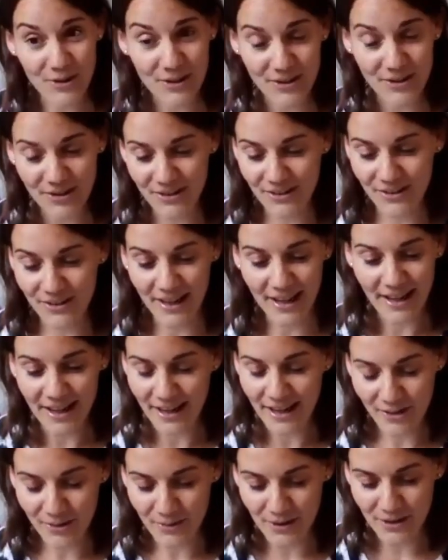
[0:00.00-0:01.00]
you.
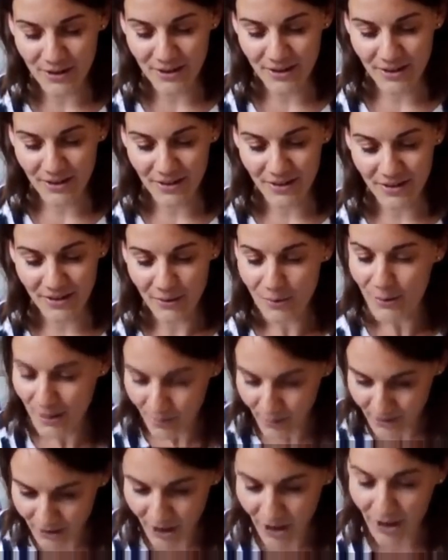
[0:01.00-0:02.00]
I really
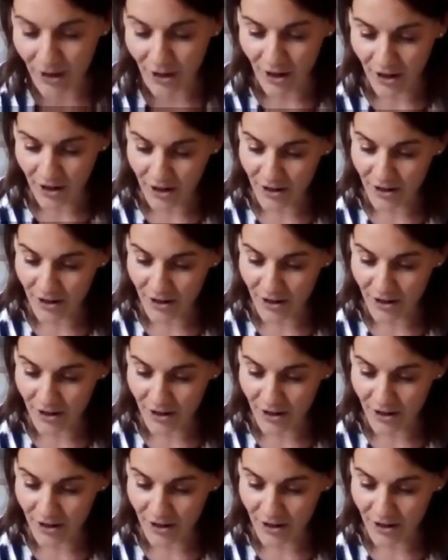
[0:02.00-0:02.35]
want to